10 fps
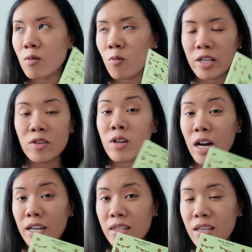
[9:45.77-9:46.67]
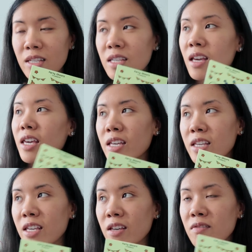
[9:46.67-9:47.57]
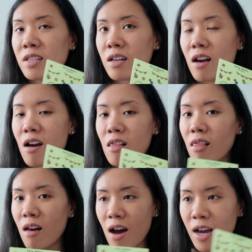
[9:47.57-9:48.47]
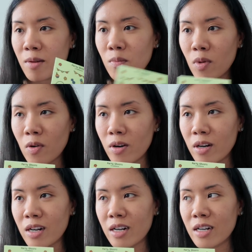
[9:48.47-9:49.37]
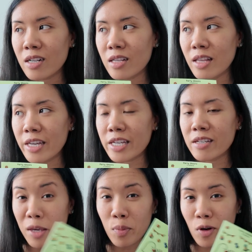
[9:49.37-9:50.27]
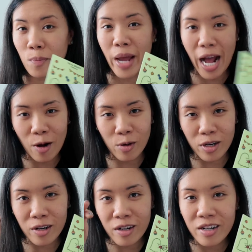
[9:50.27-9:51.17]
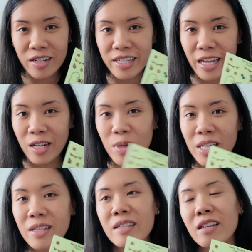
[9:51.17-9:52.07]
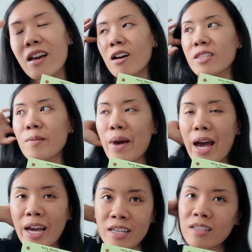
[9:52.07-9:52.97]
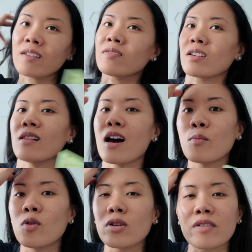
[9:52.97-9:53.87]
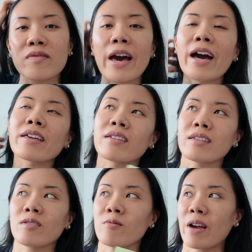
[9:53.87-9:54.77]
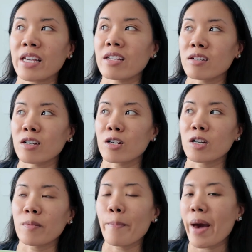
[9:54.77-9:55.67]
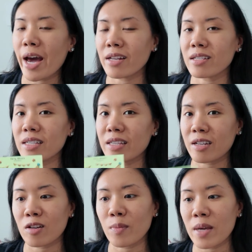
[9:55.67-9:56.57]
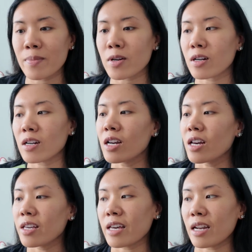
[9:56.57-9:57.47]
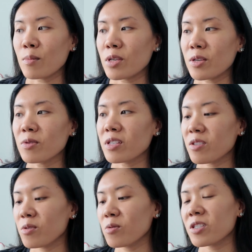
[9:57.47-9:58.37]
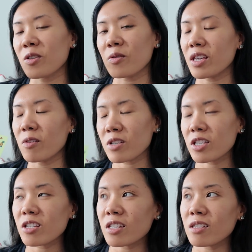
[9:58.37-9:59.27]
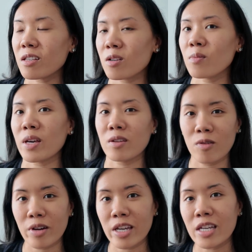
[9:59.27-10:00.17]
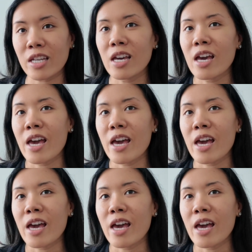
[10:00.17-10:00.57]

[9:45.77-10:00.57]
When you cut this, it gives a lot more like paper powder sediment on the mat. It leaves a lot more of that than the regular matte sticker paper that I'm used to. So it was just a little bit annoying.